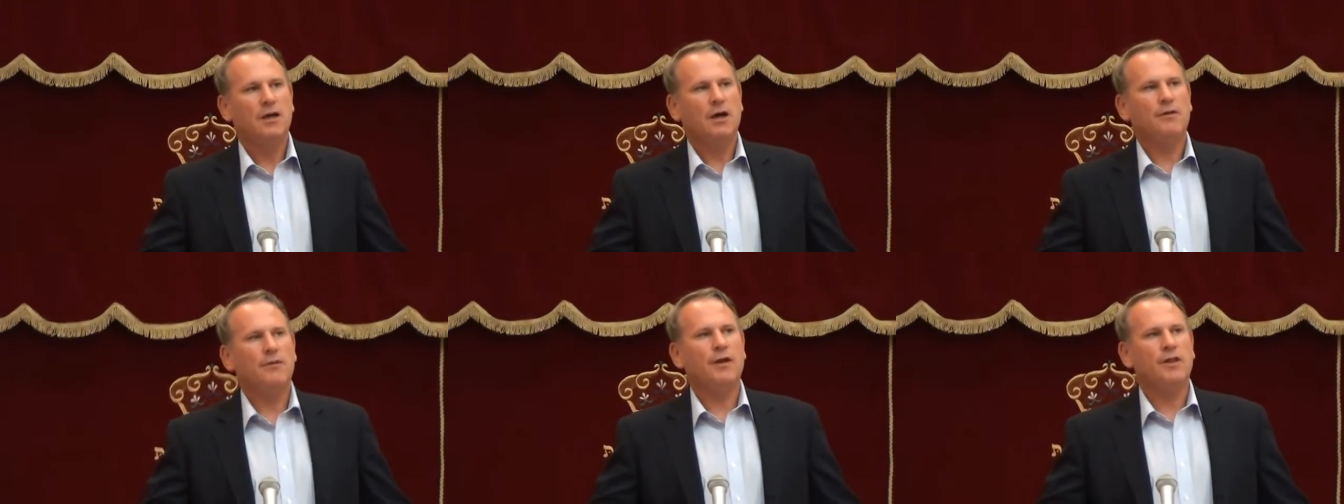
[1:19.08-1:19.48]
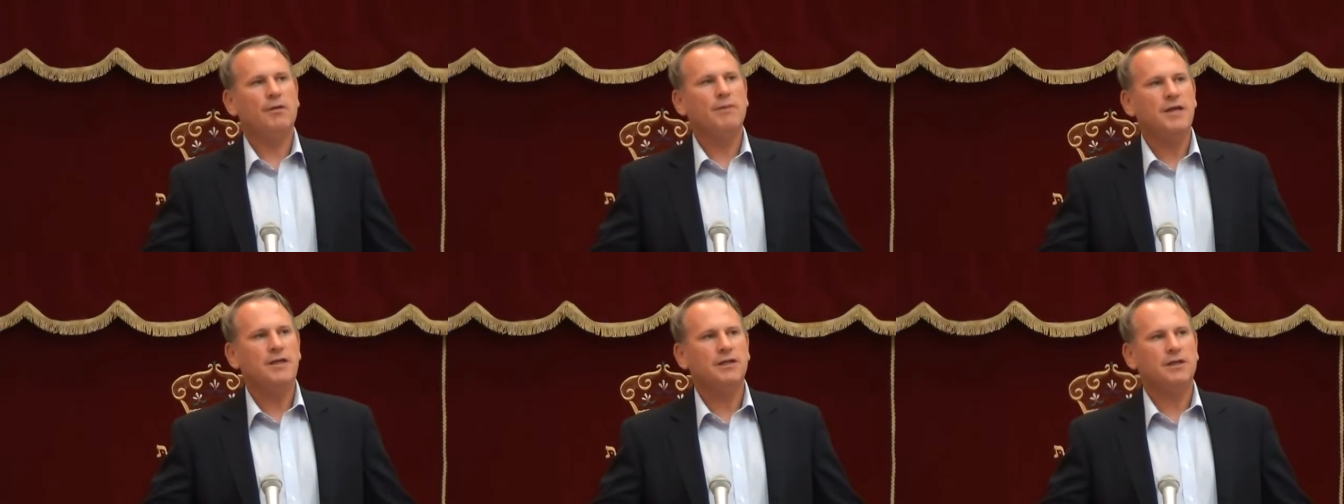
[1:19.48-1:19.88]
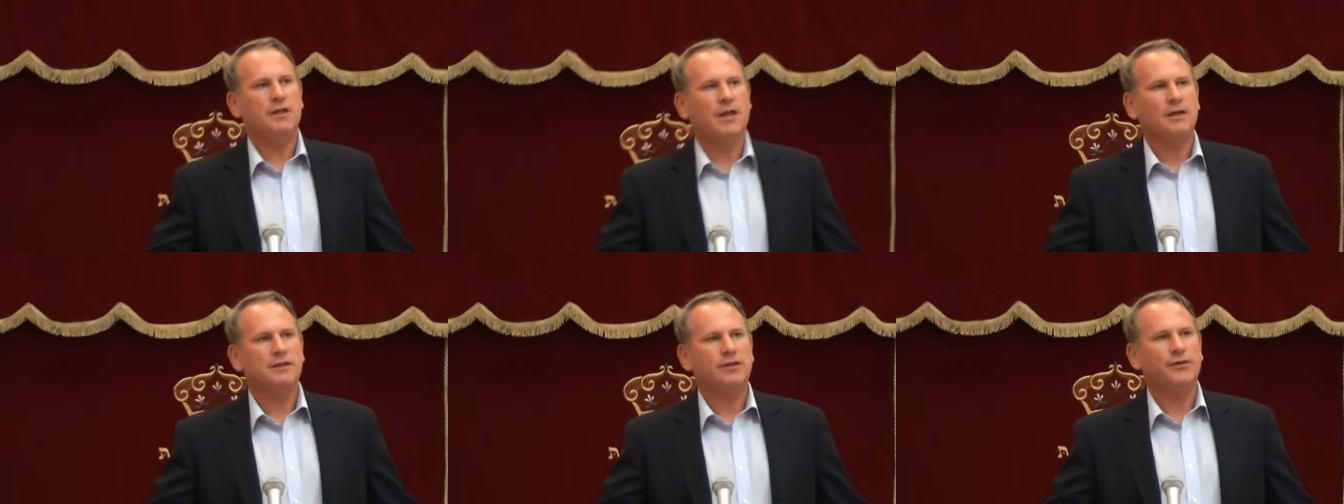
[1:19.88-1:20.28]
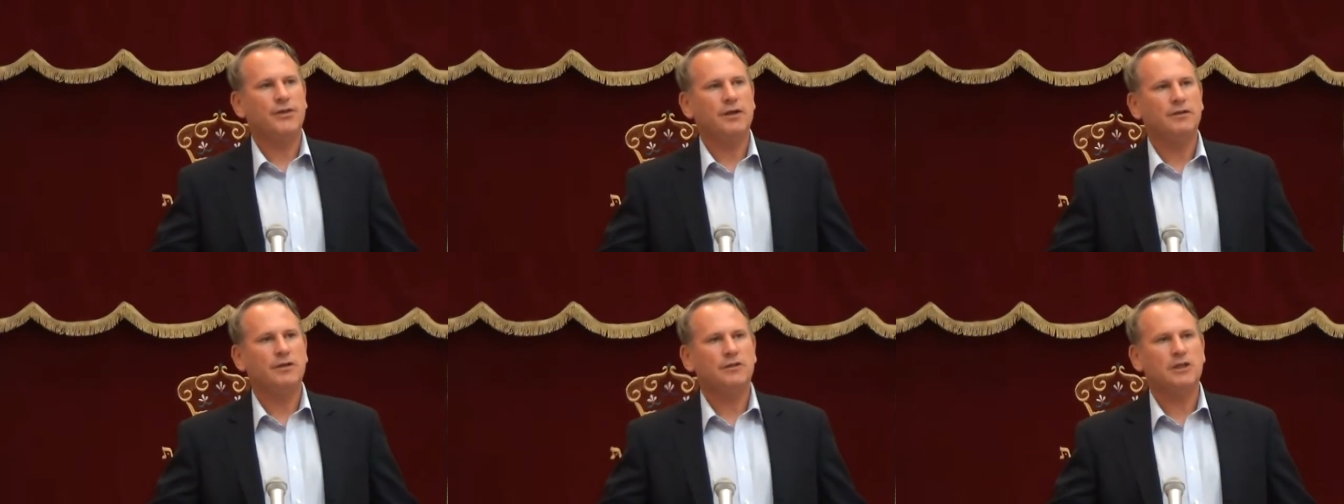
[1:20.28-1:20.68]
And the media like to
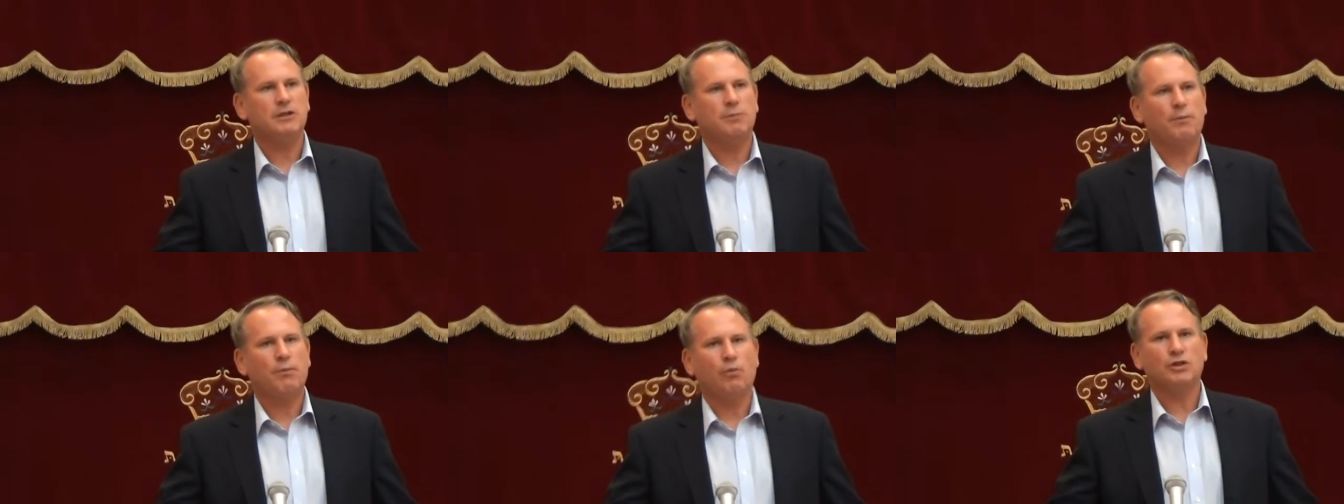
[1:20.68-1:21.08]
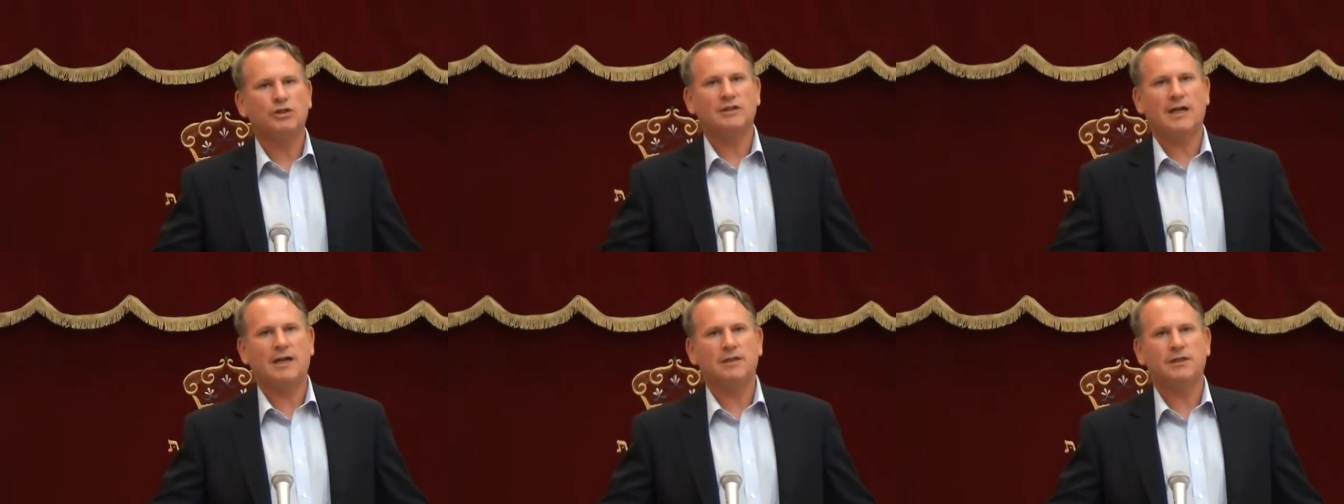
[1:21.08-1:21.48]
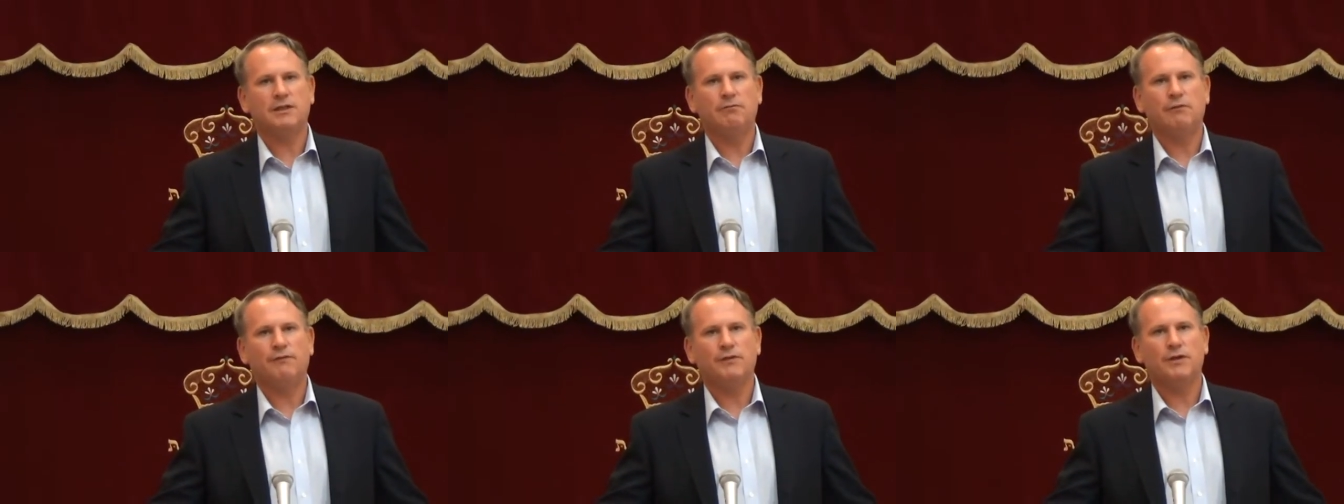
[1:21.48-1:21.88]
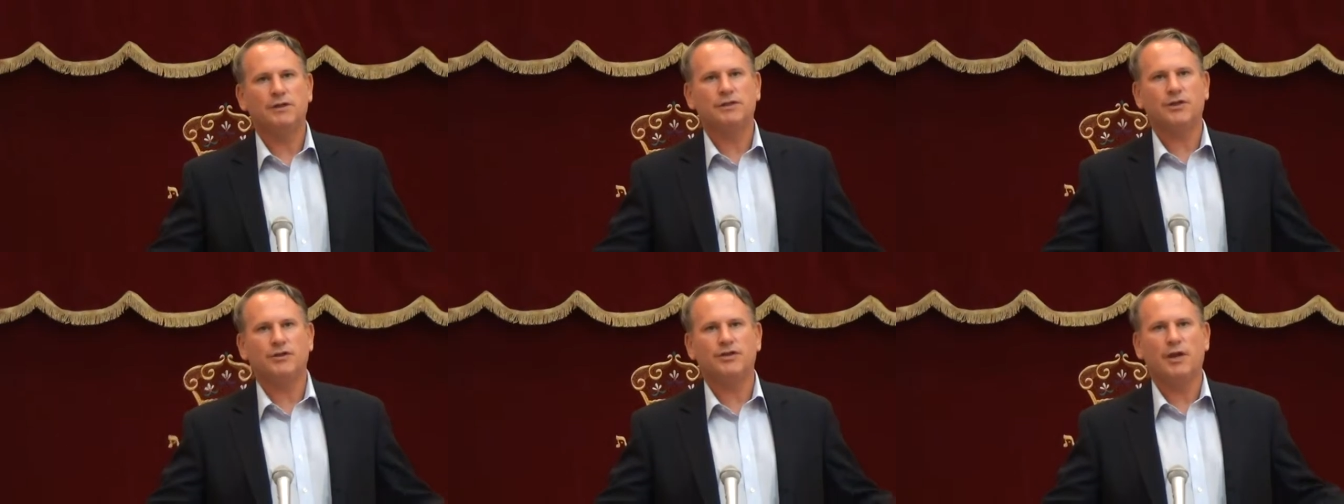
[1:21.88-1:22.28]
think that disproportionality
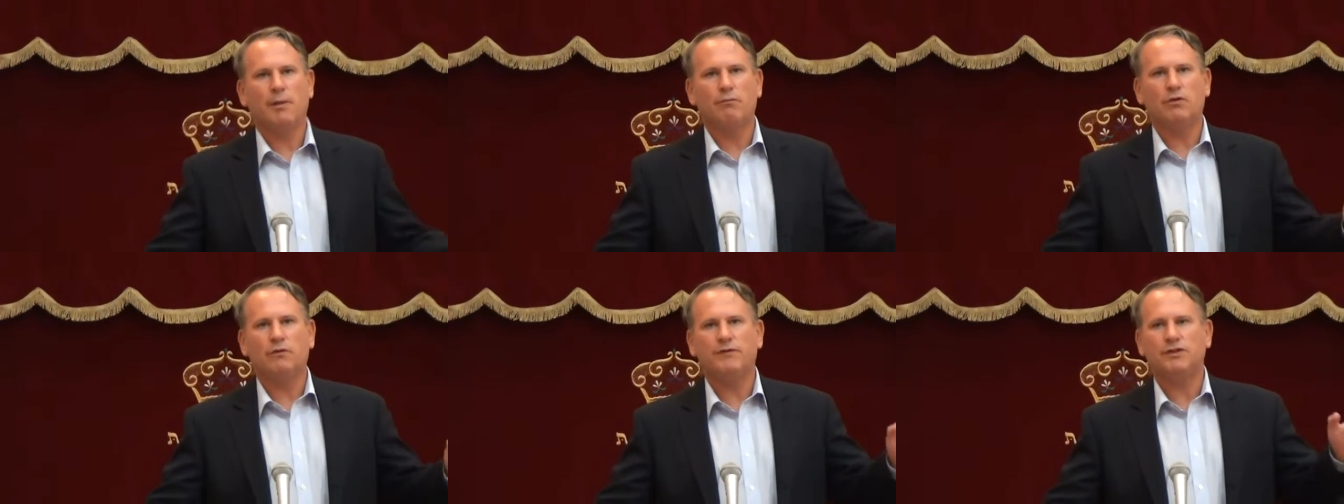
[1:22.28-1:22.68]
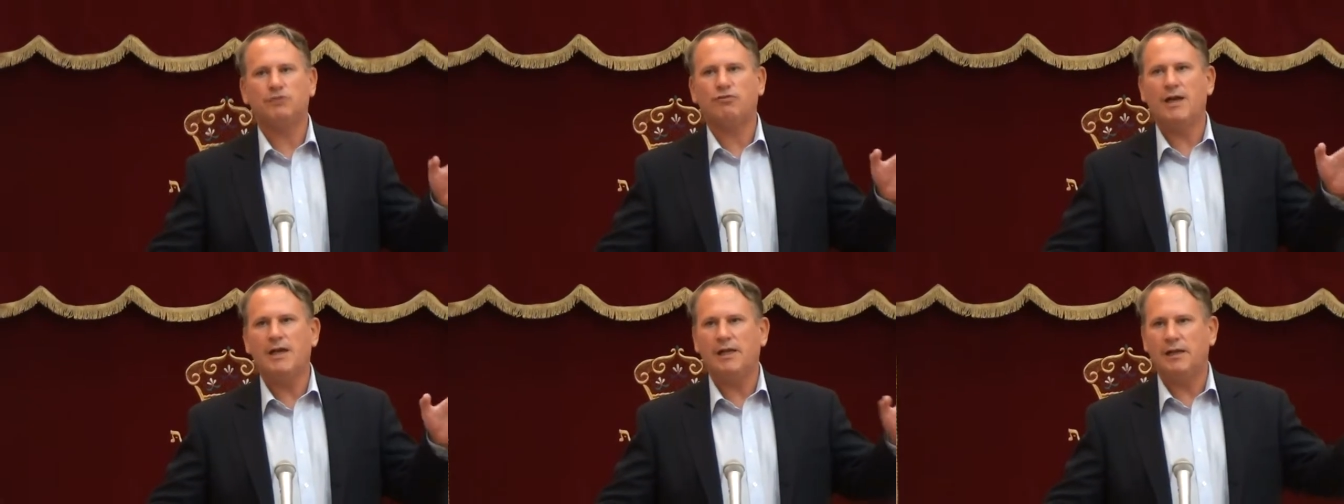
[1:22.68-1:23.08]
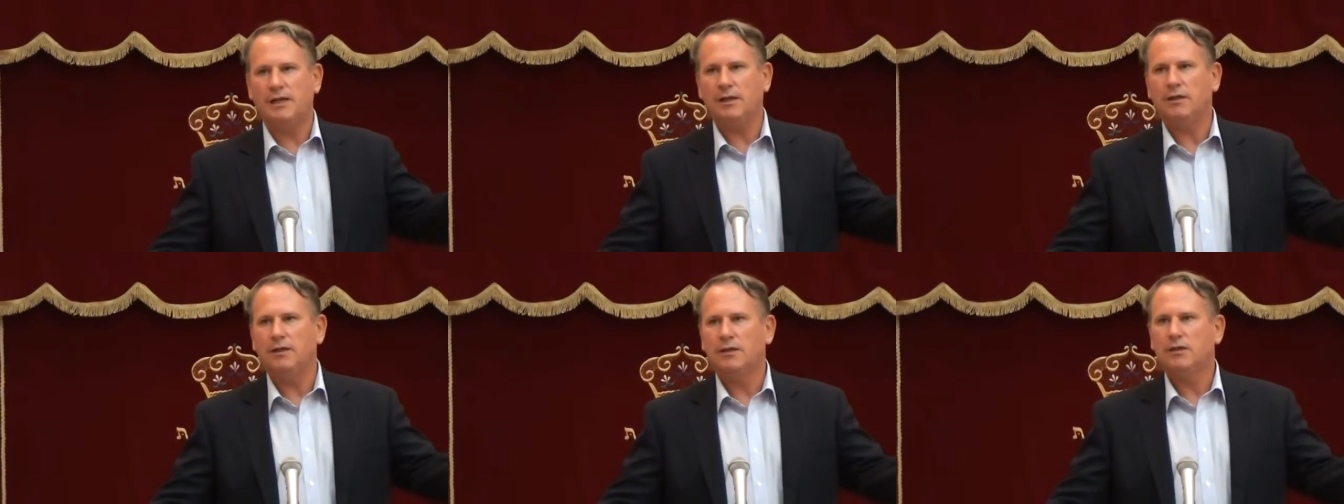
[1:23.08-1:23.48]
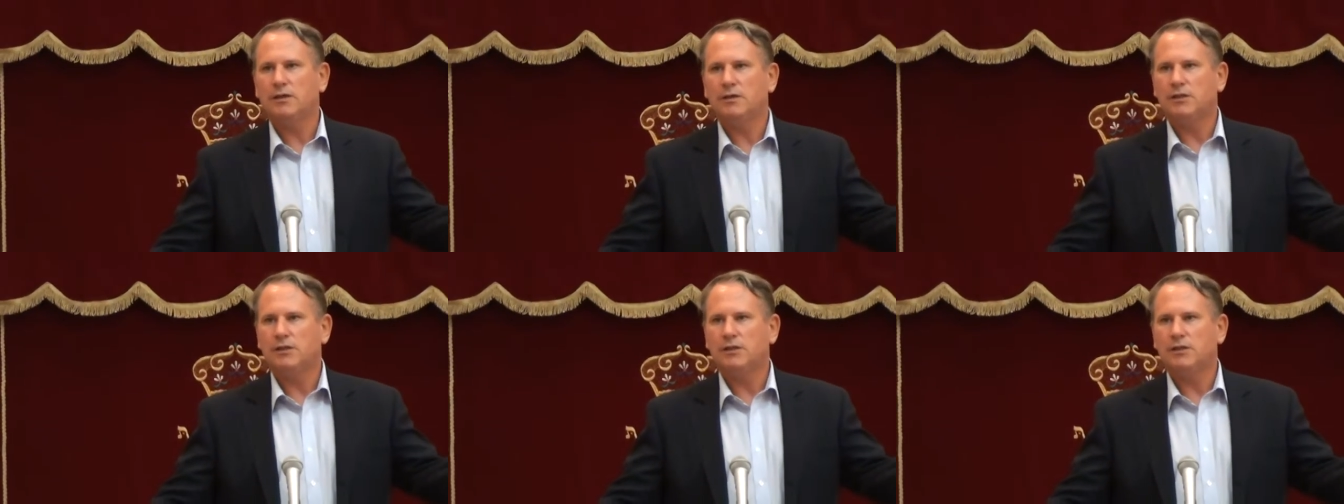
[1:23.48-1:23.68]
refers to the number of Israeli